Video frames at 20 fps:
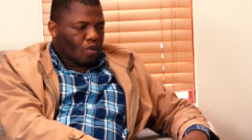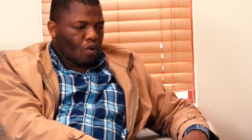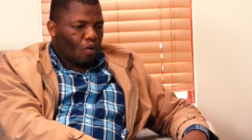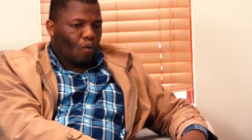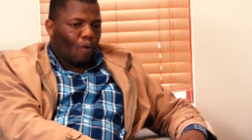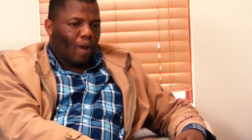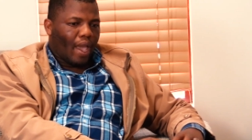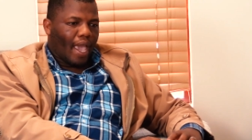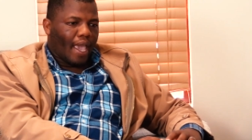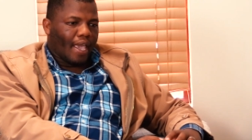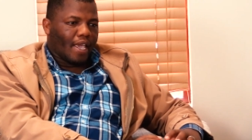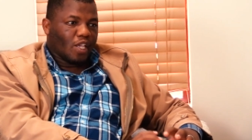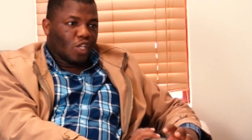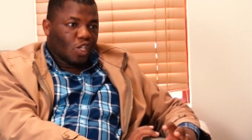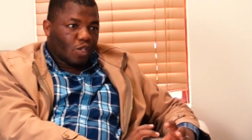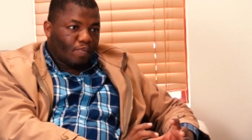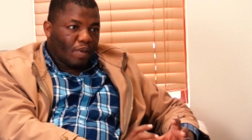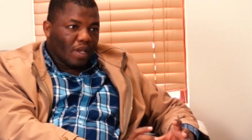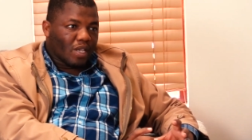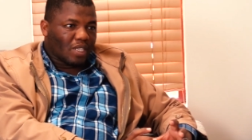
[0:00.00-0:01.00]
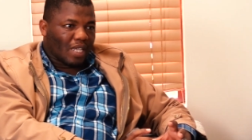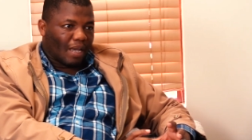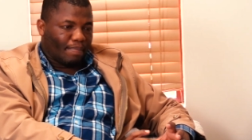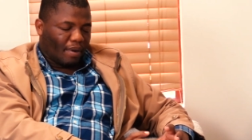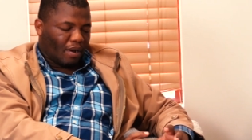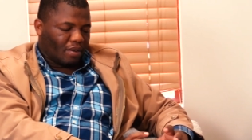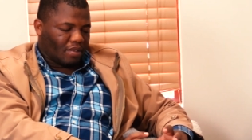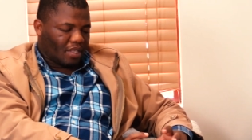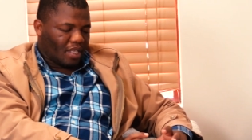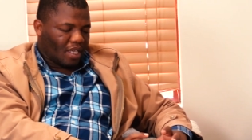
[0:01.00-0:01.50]
where he speaks
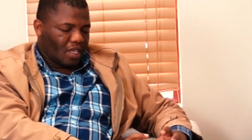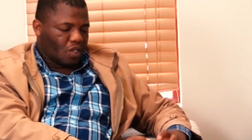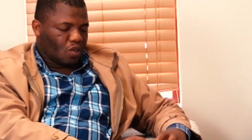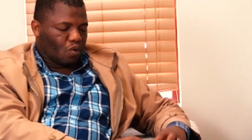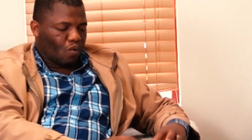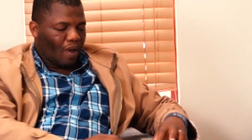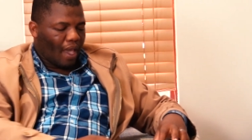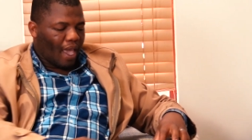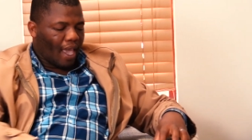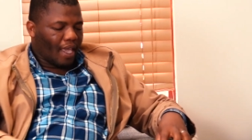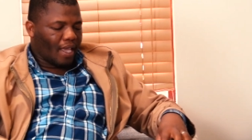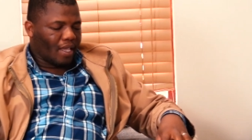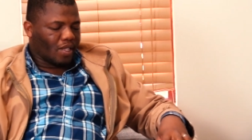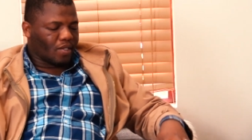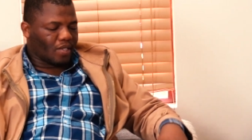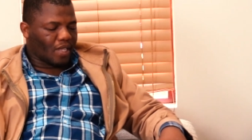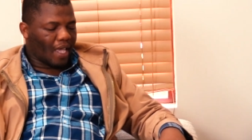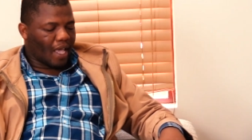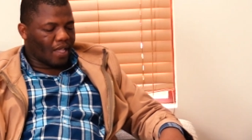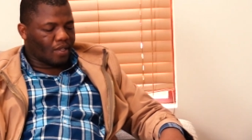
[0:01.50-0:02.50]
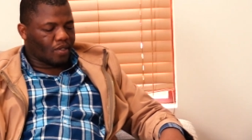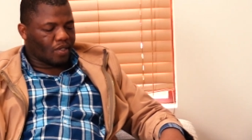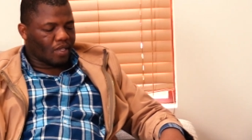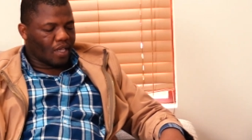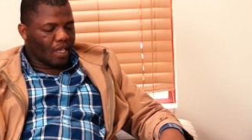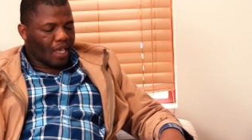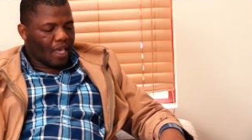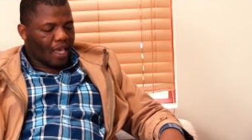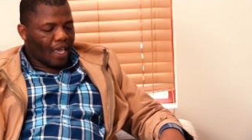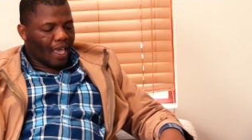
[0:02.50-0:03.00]
about this, where he says
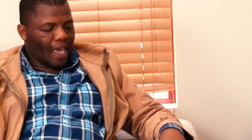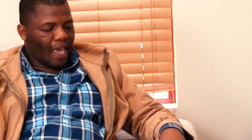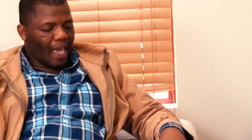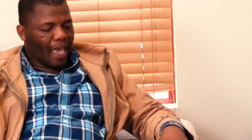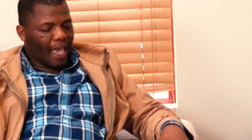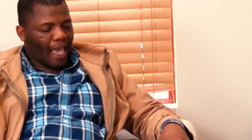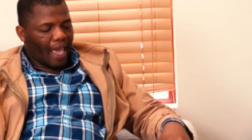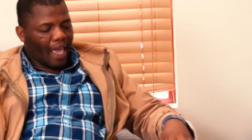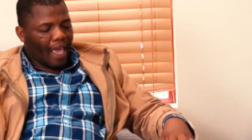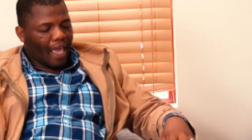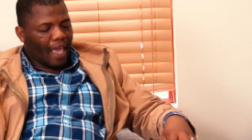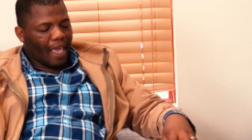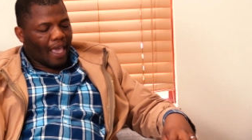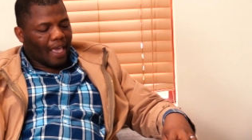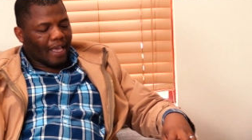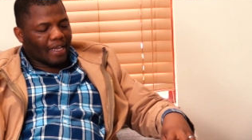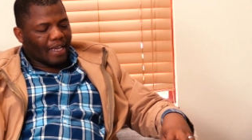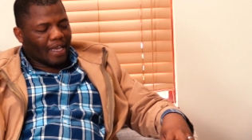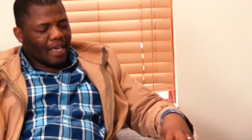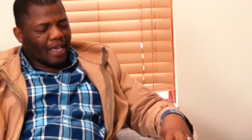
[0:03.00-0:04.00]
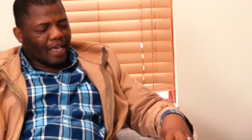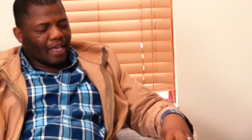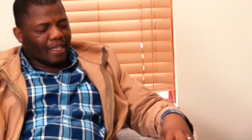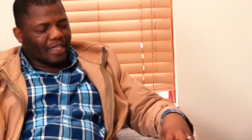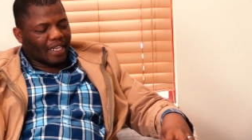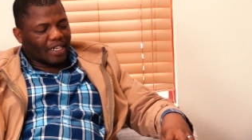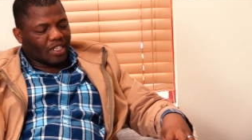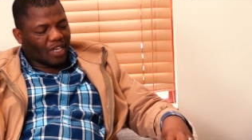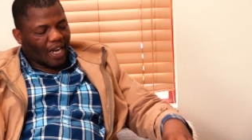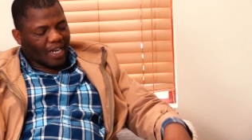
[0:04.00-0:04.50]
uh,
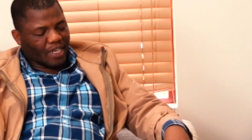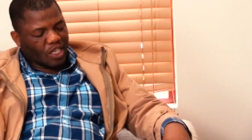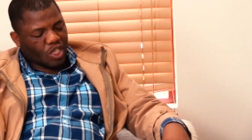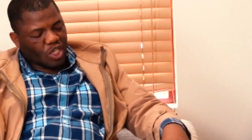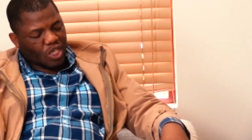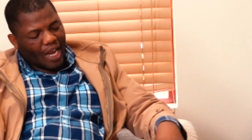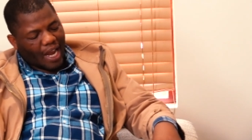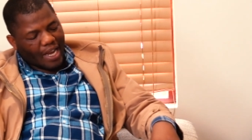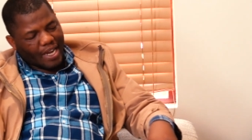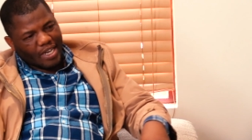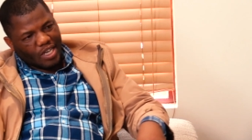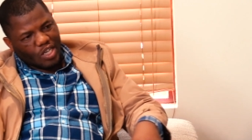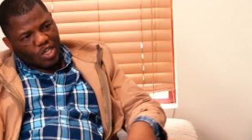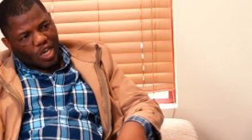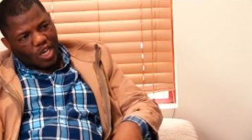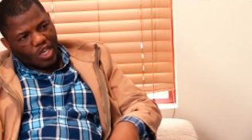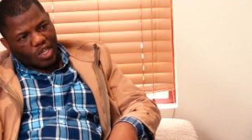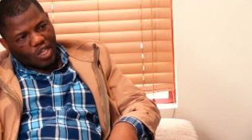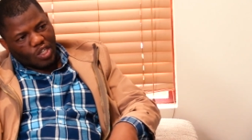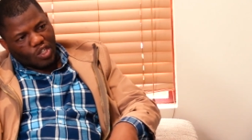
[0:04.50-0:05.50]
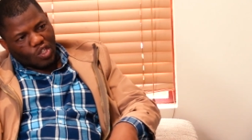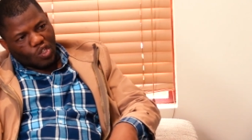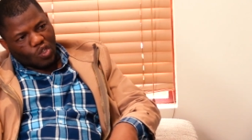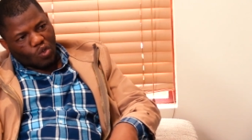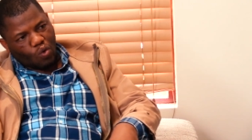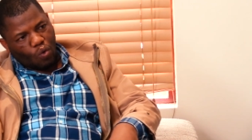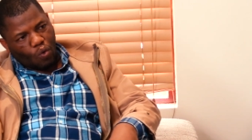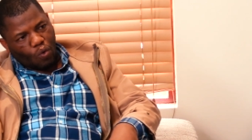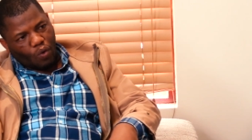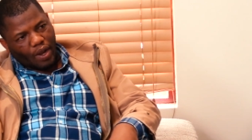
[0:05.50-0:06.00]
the traditional initiation
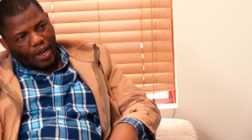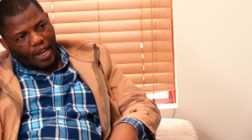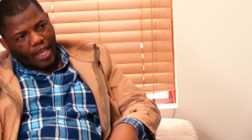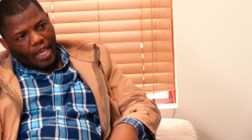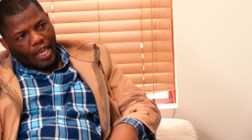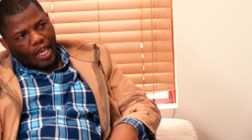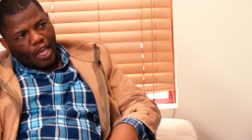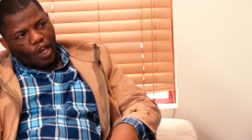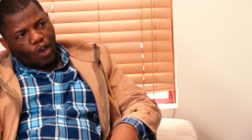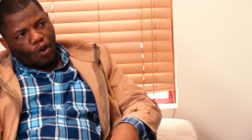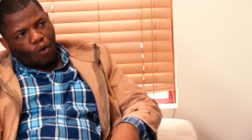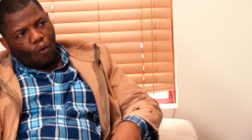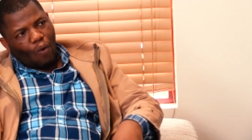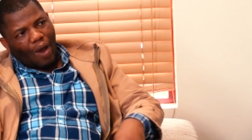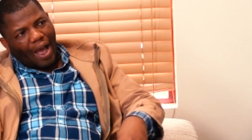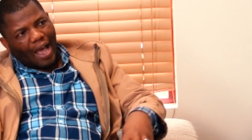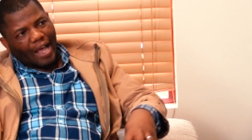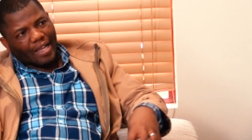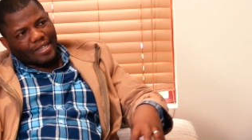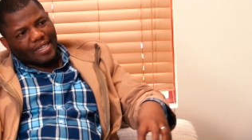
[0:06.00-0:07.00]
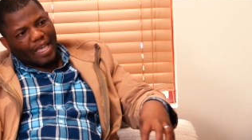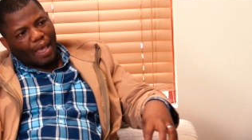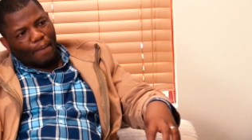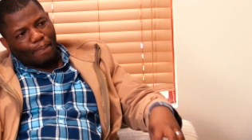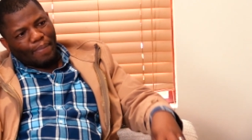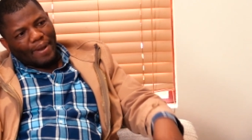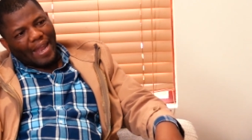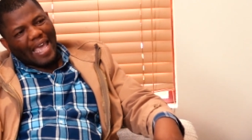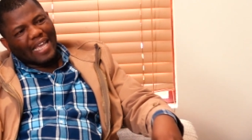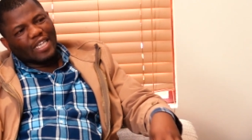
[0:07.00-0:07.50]
school was a
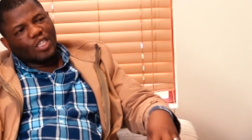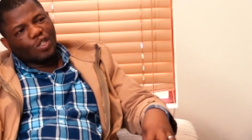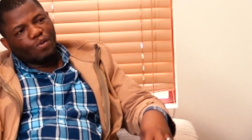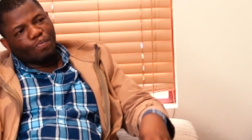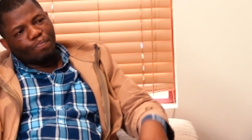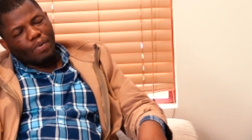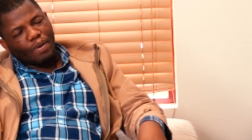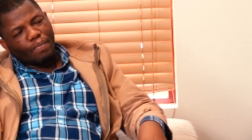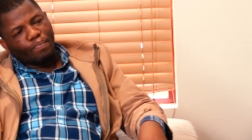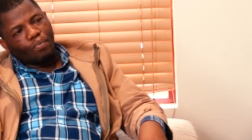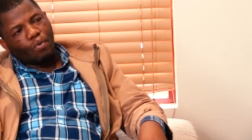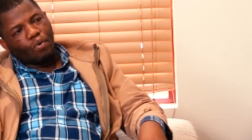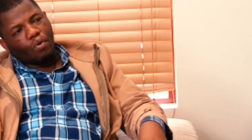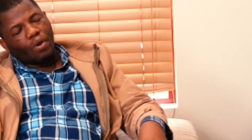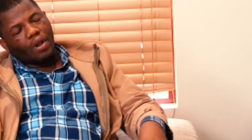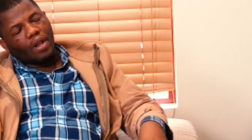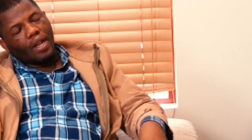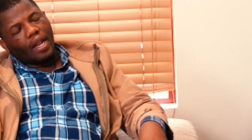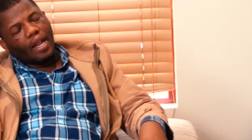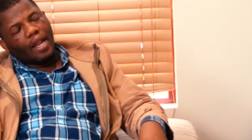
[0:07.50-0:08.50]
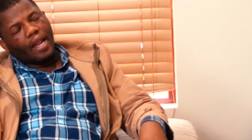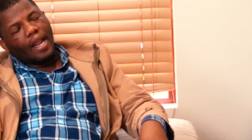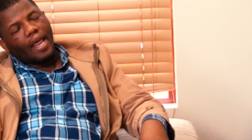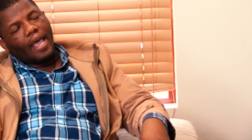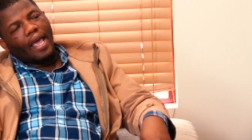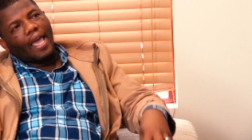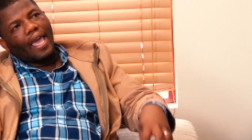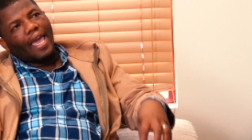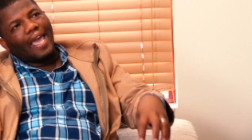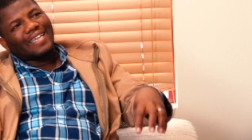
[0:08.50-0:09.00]
black people
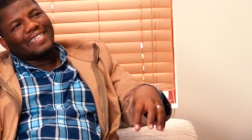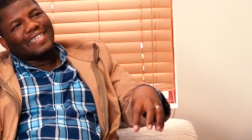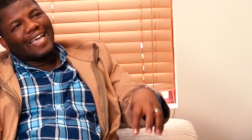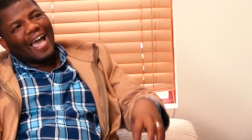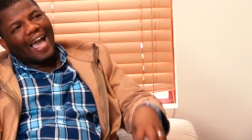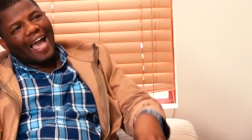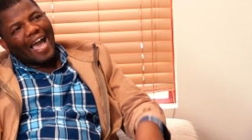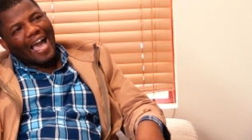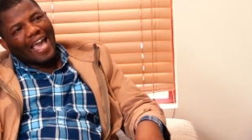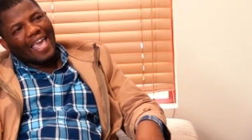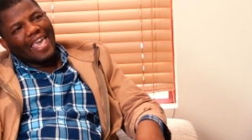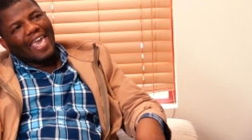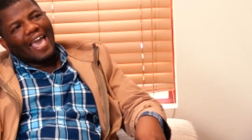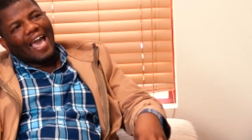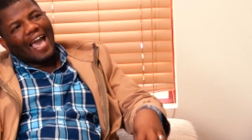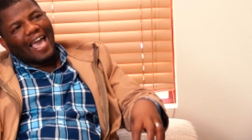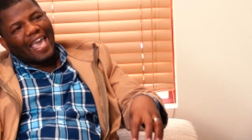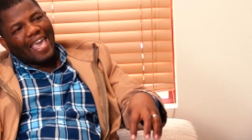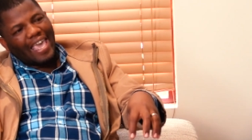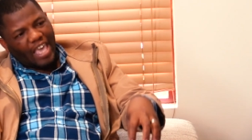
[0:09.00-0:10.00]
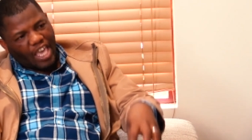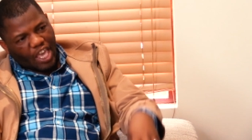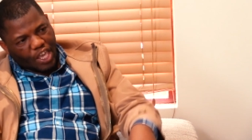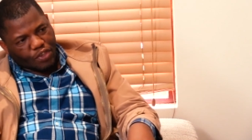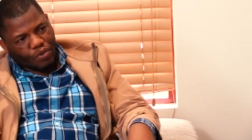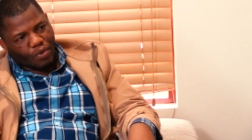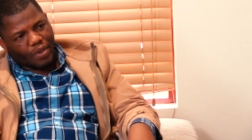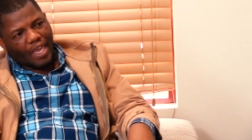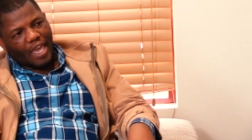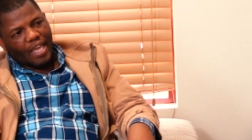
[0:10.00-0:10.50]
as higher
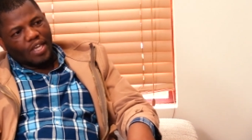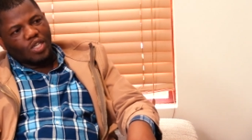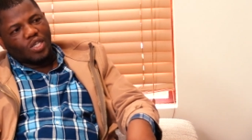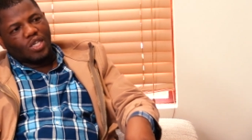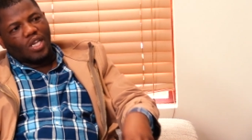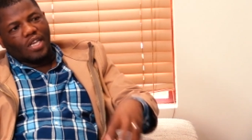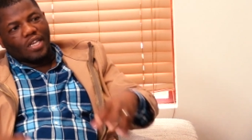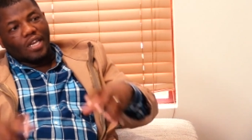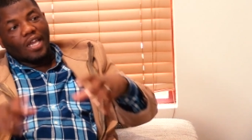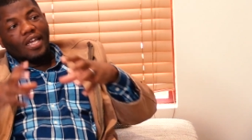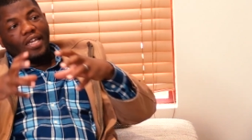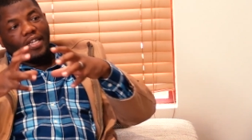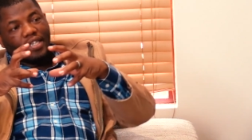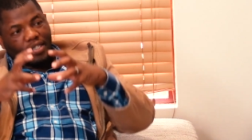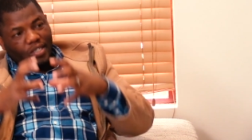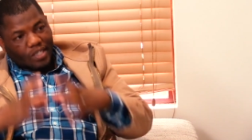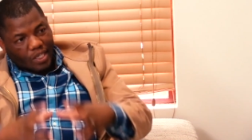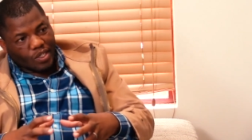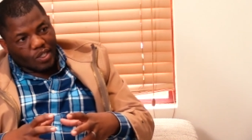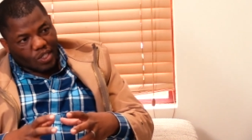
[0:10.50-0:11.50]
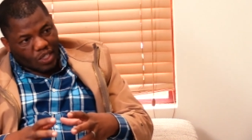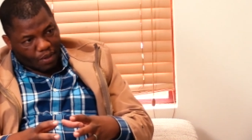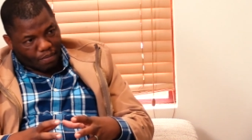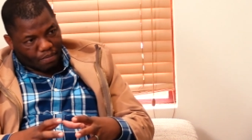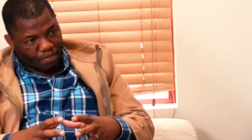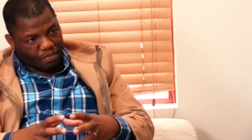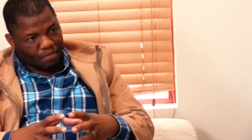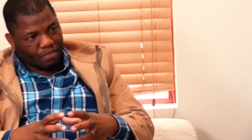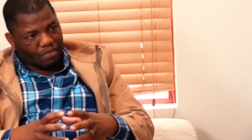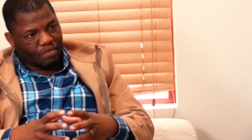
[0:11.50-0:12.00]
education
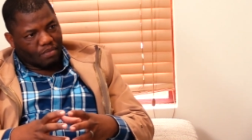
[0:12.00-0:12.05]
system.